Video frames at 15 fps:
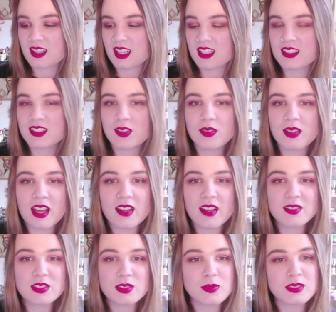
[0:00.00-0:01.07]
don't
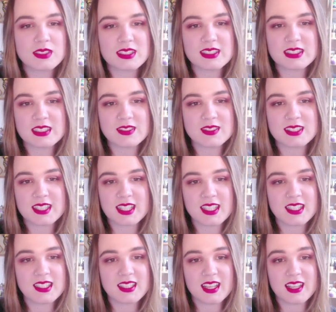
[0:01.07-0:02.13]
have super sensitive skin,